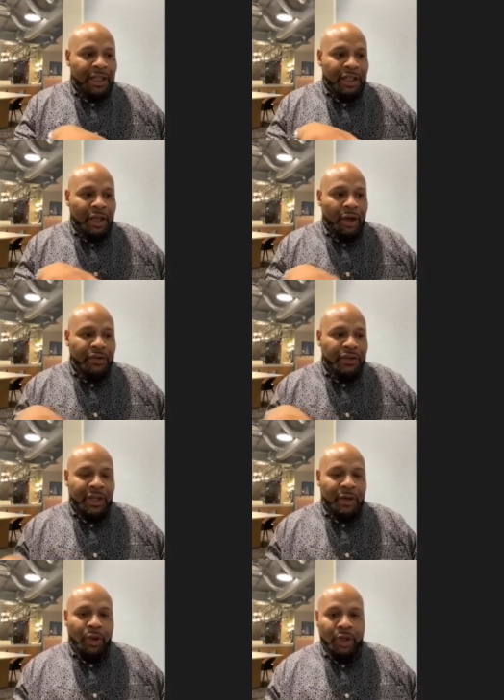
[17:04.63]
for
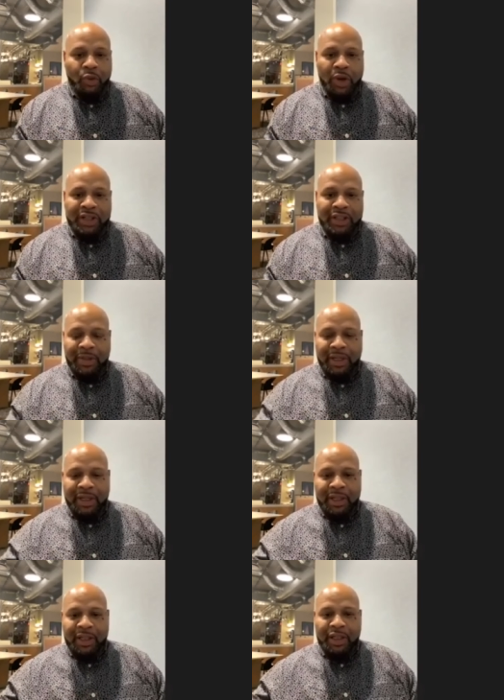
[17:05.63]
someone who wants to
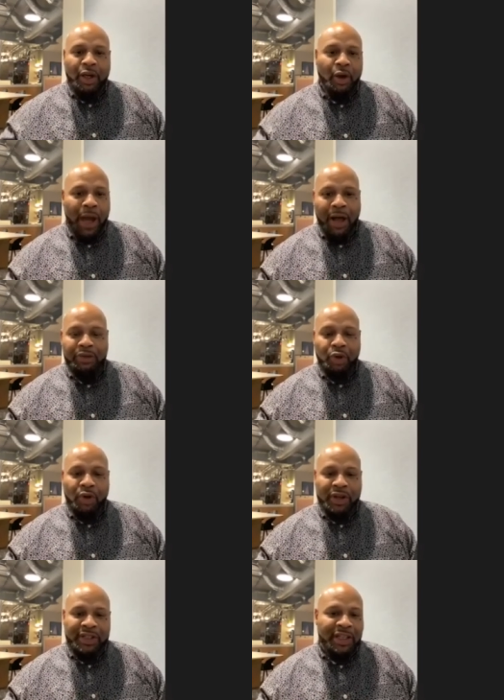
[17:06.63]
be,
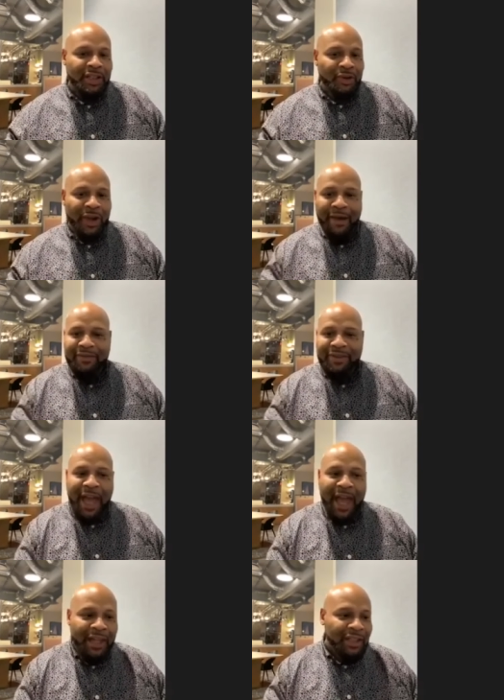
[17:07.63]
outdoorsy, you have
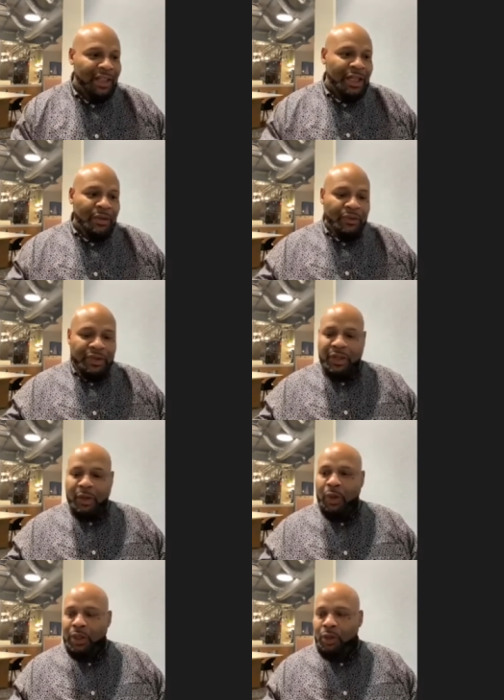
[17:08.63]
that. For
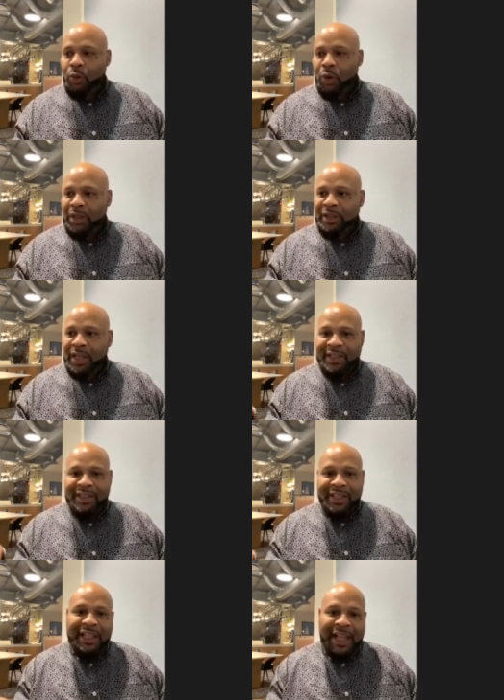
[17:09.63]
someone who wants that
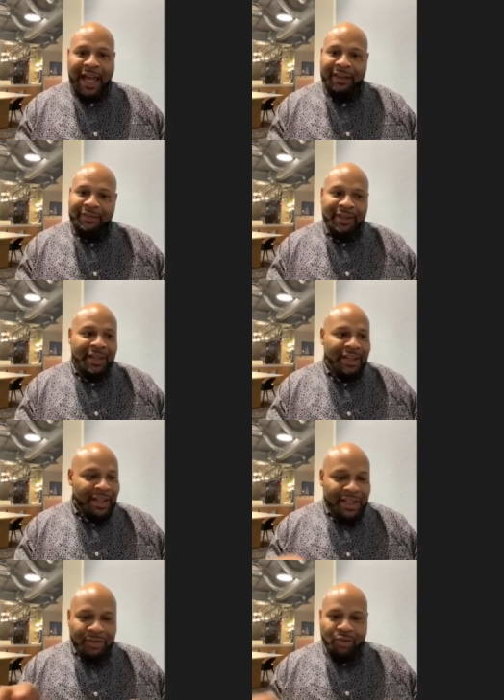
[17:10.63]
city life,
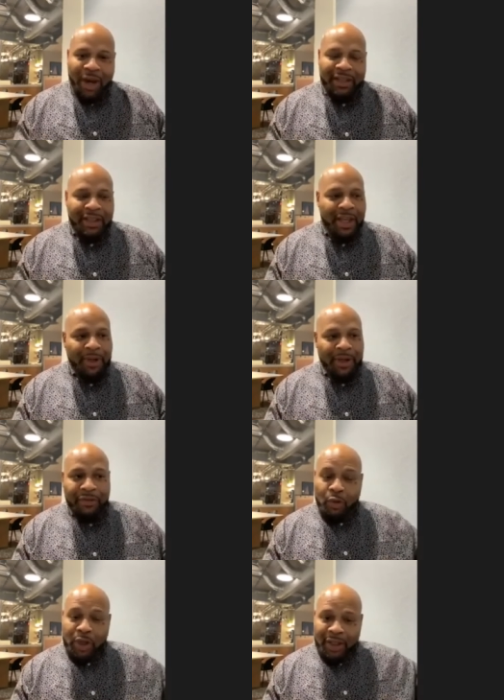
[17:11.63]
it's right there. But if
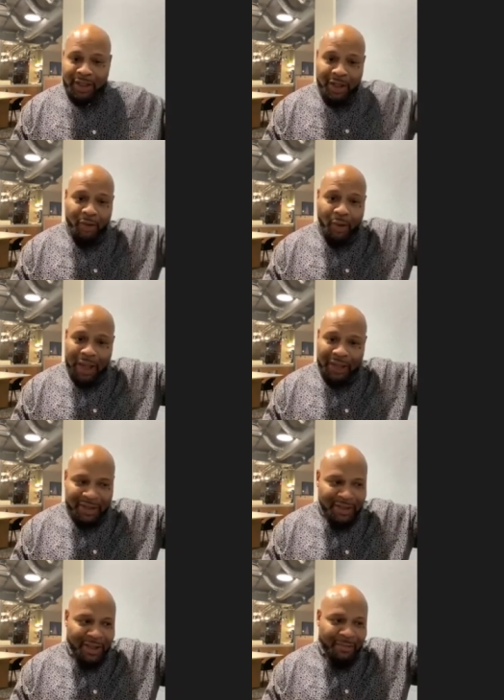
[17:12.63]
you want to, go out to
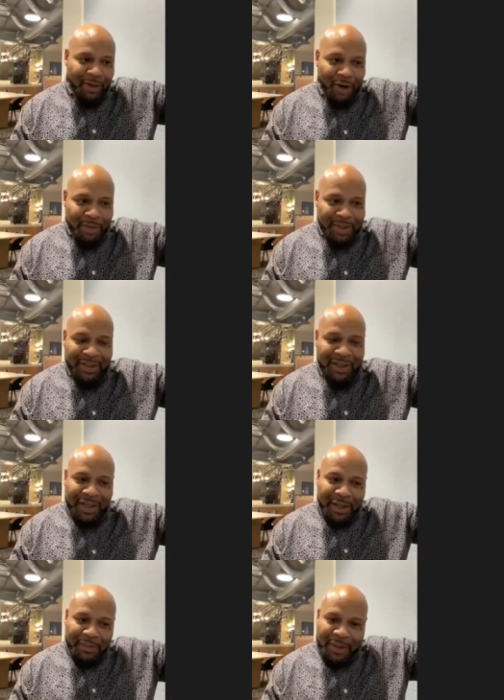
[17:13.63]
the suburbs and
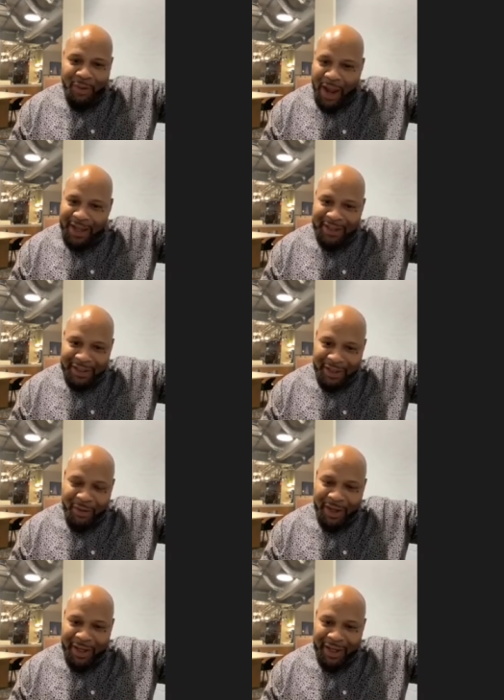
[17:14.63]
be right,
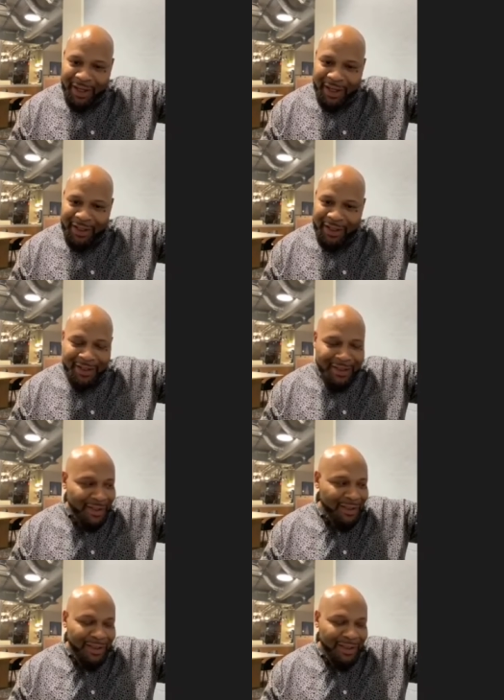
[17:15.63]
at a
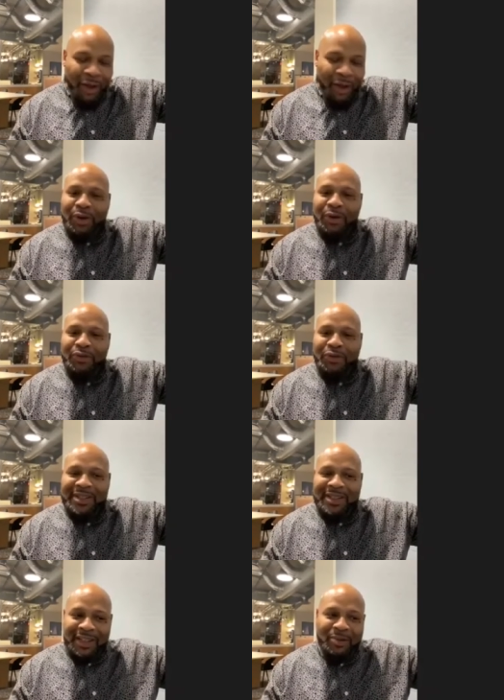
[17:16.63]
stone's throw from the
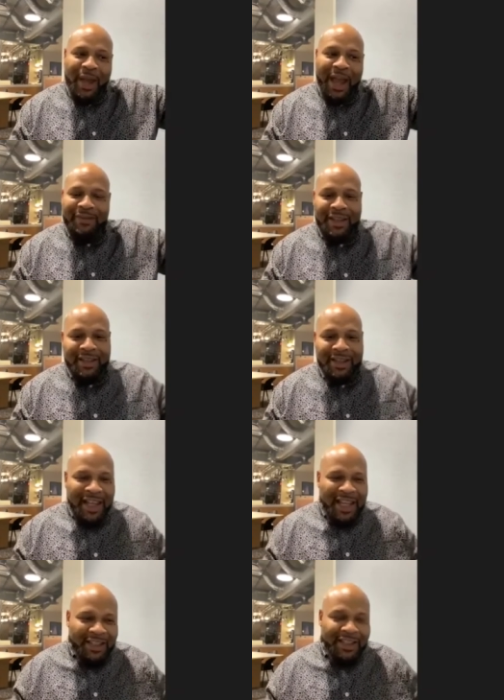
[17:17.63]
city, you have that.
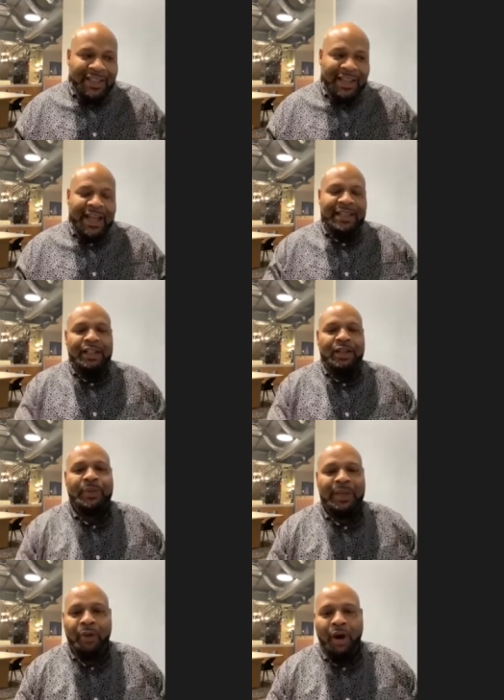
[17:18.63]
DC has a little
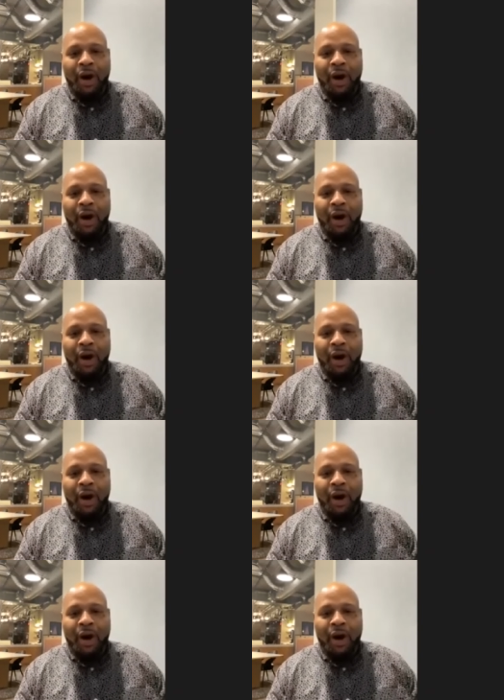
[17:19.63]
bit of